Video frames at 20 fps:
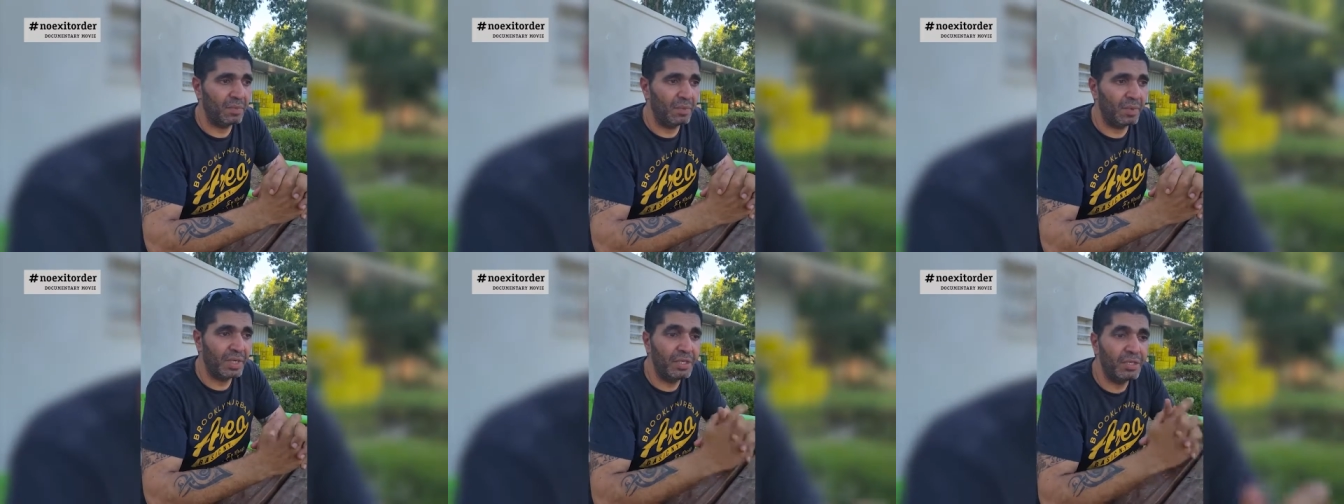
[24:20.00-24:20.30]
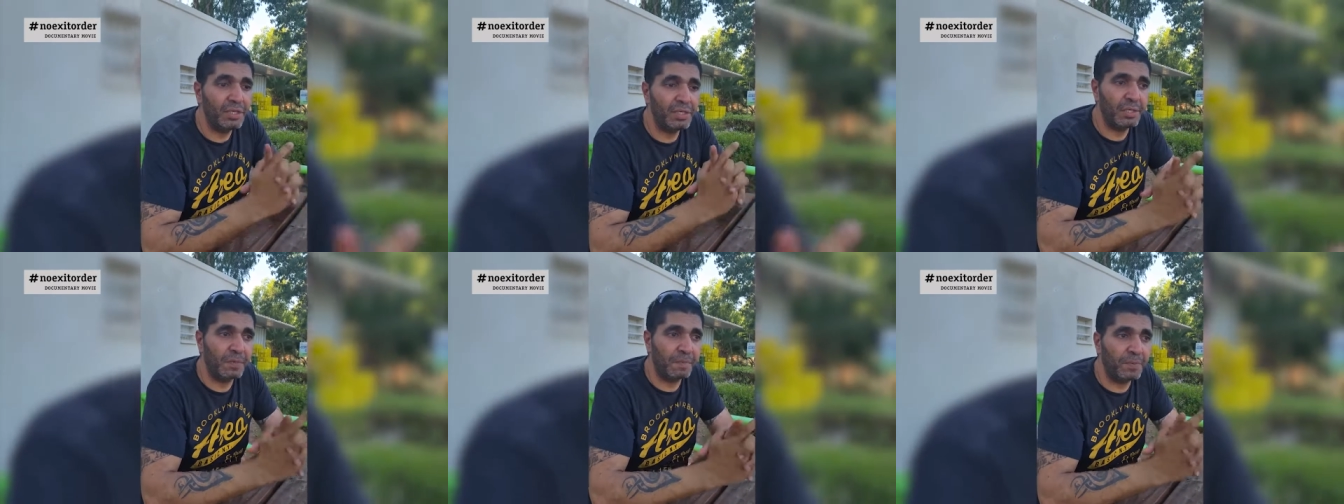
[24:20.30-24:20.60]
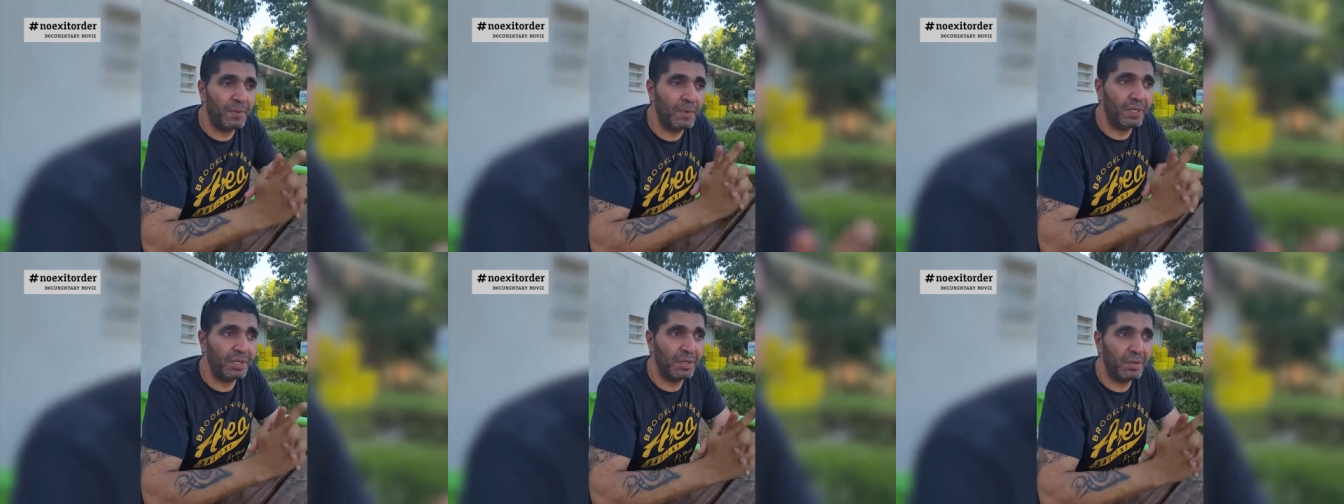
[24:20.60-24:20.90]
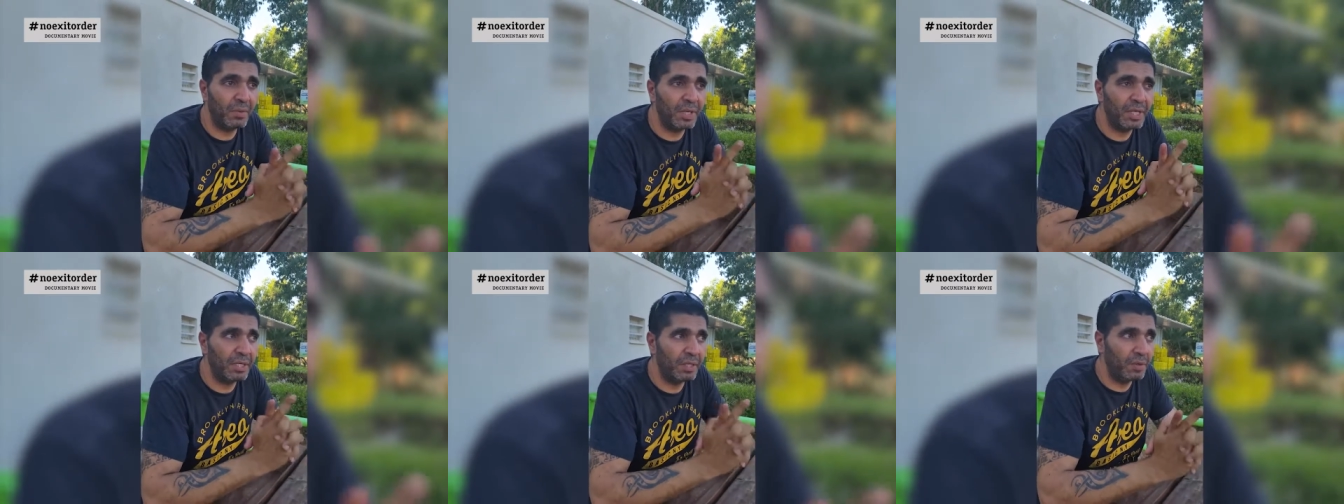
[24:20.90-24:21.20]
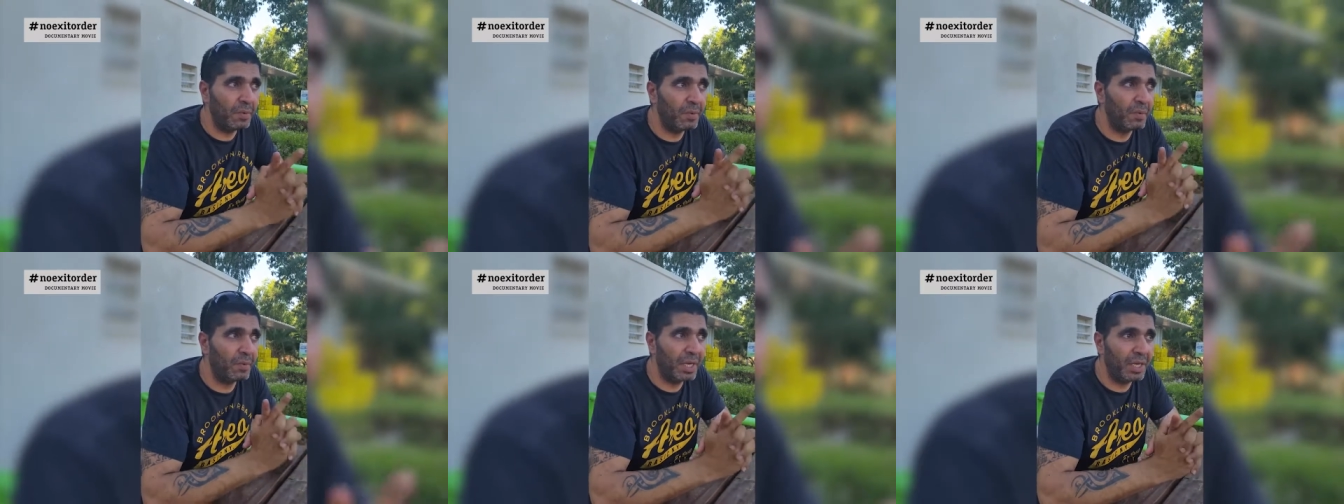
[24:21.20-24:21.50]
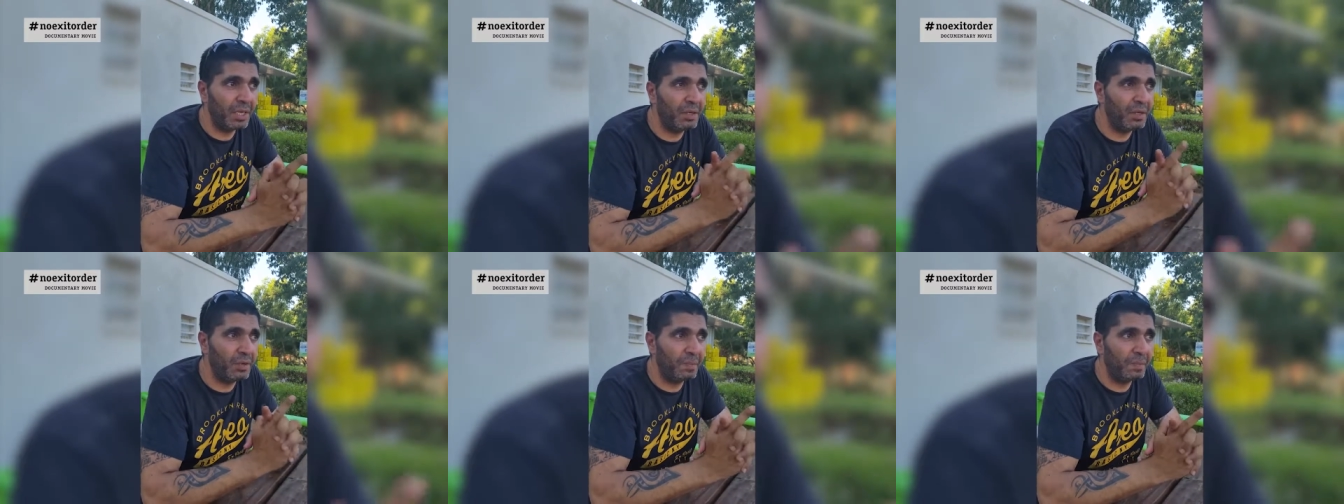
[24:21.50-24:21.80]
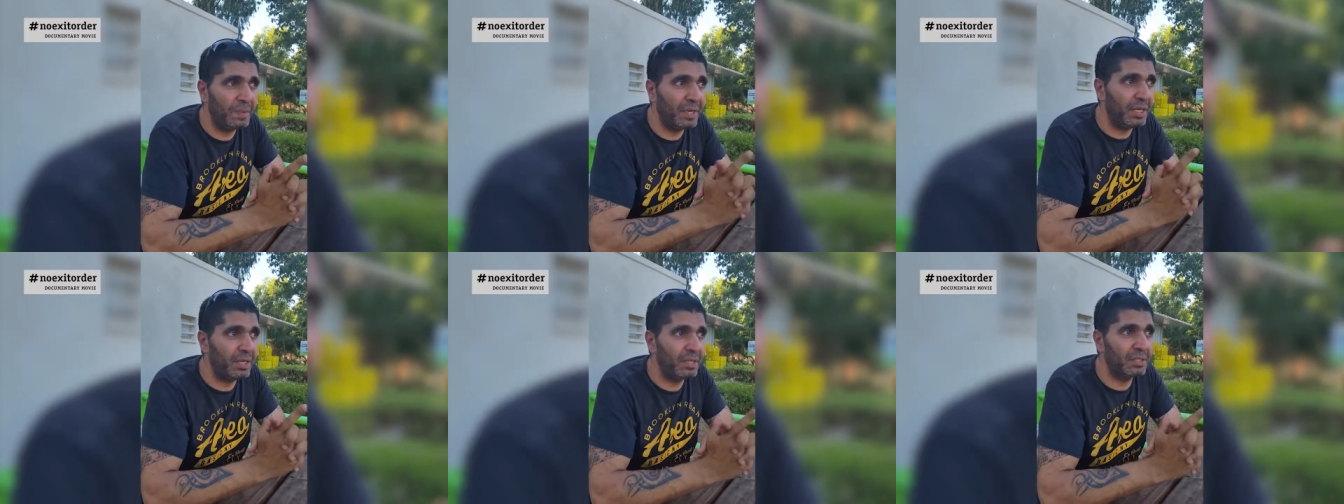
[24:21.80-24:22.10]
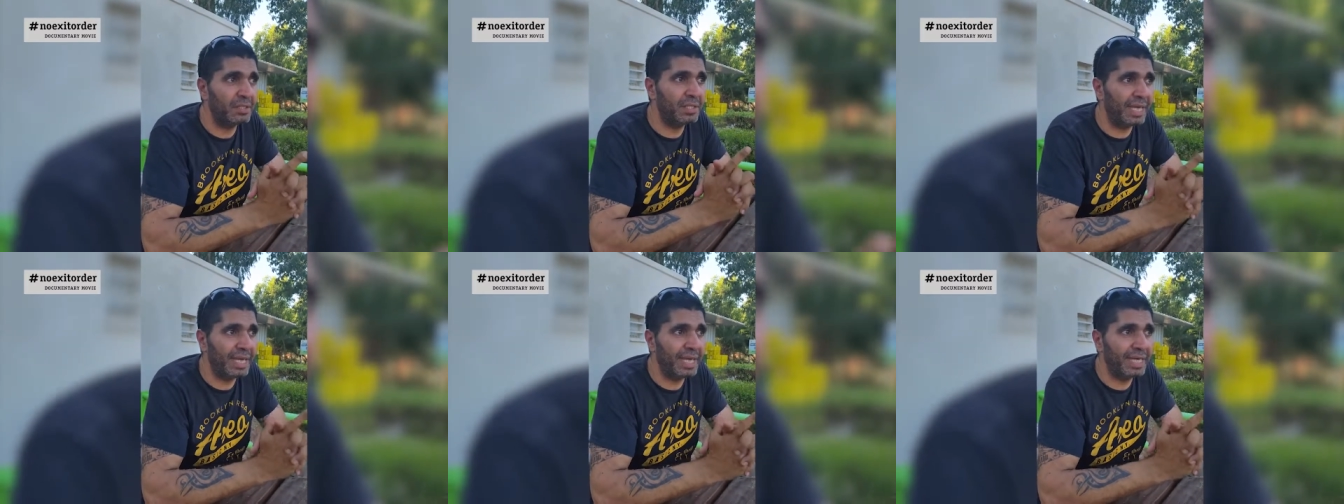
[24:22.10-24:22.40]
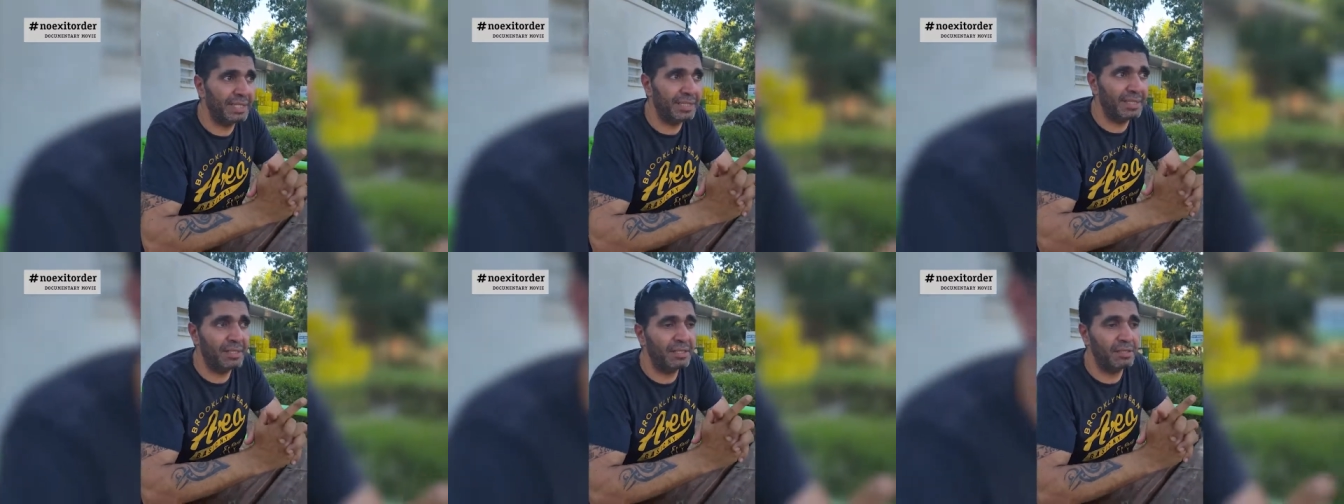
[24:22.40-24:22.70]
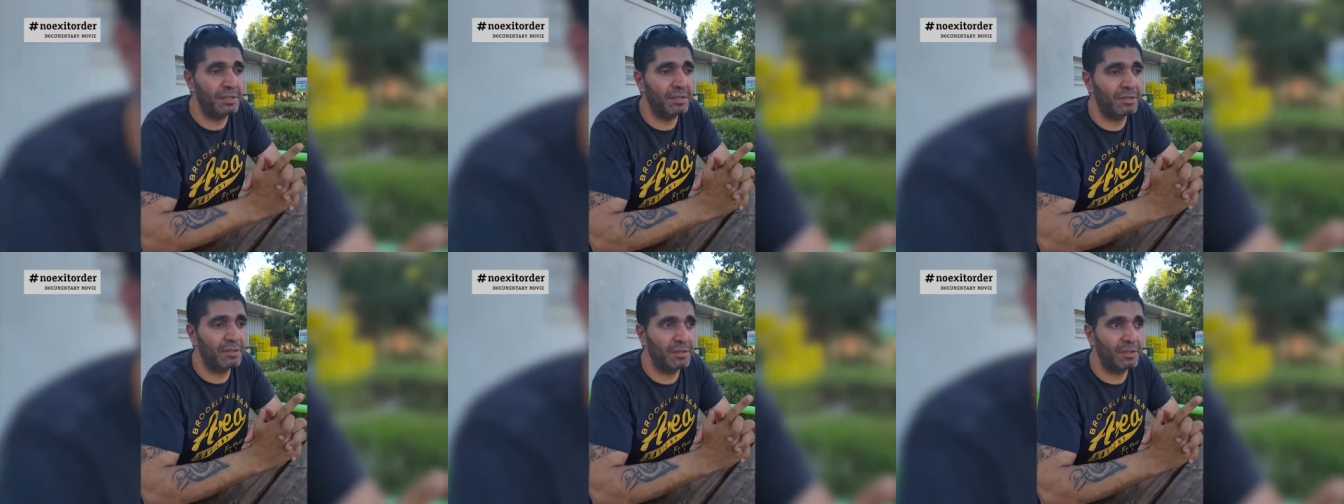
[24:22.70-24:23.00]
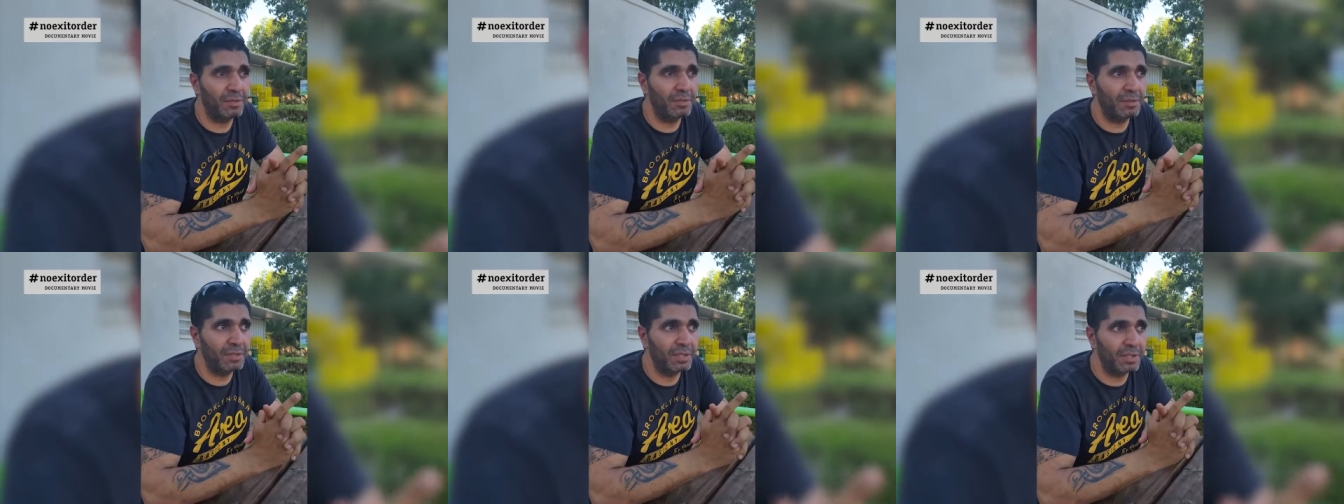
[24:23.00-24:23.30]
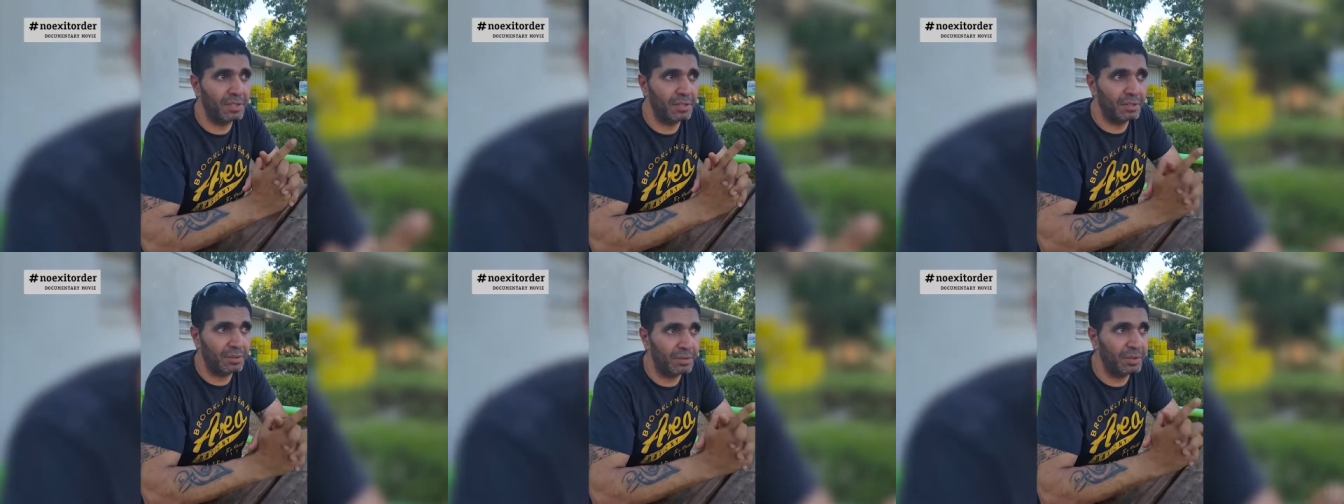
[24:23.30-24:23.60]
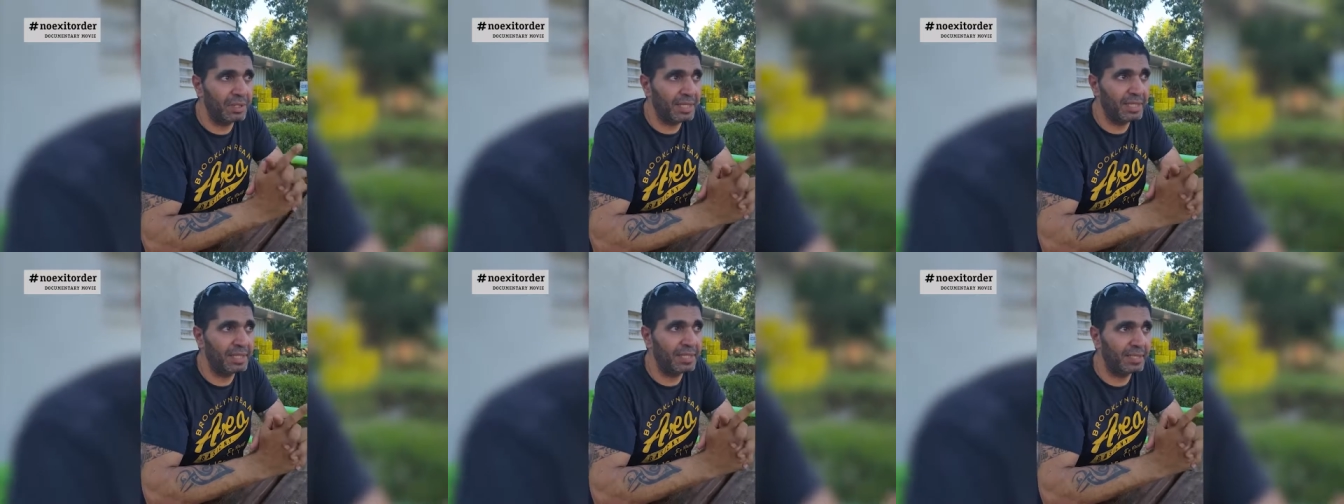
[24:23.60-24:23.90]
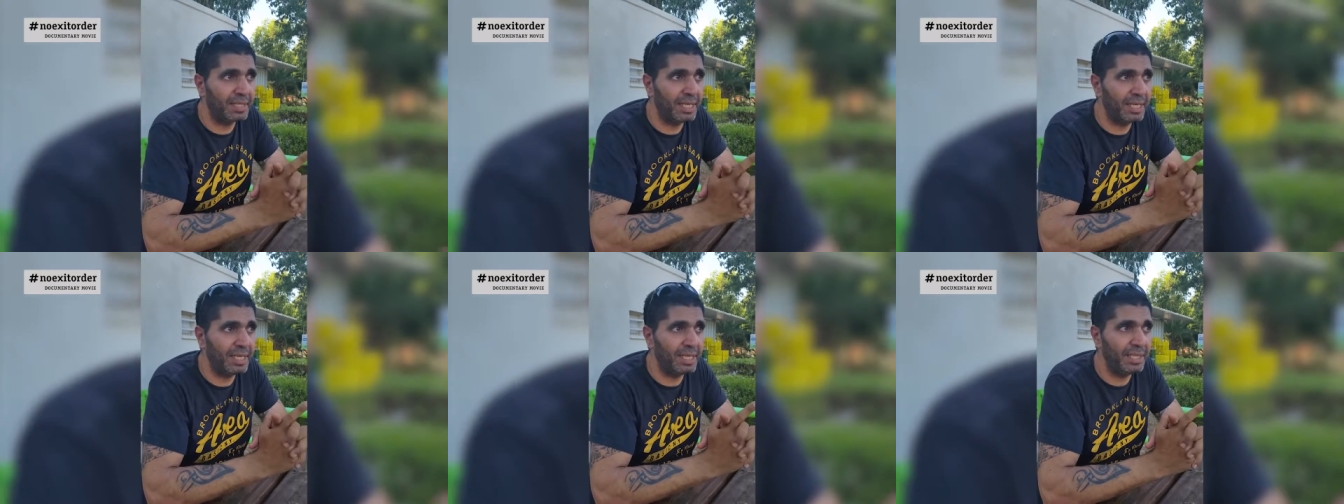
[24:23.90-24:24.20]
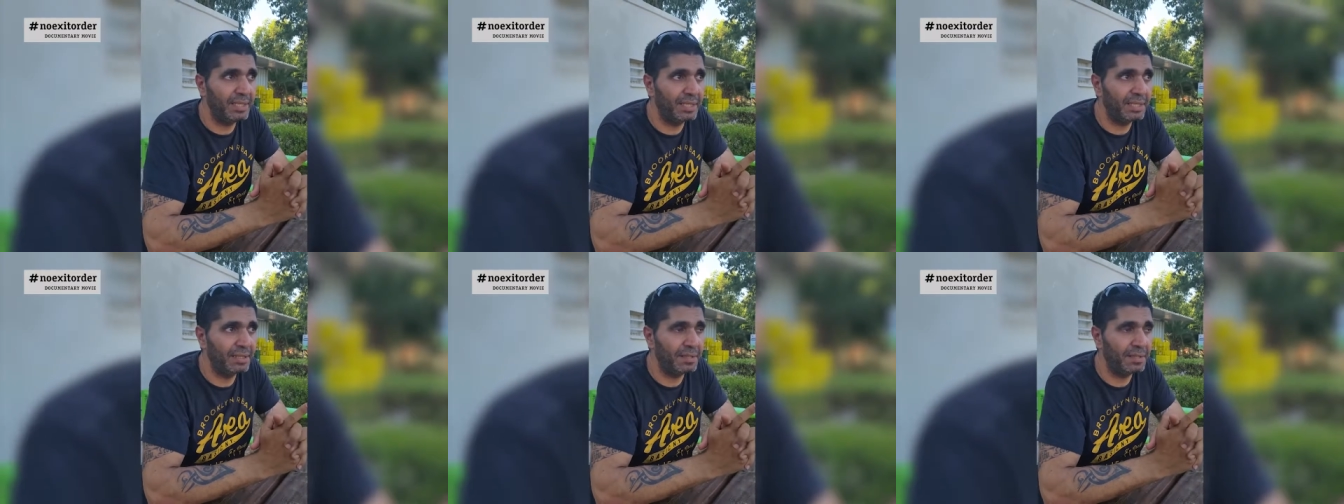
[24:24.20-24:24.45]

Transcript: When you pay your taxes to this state,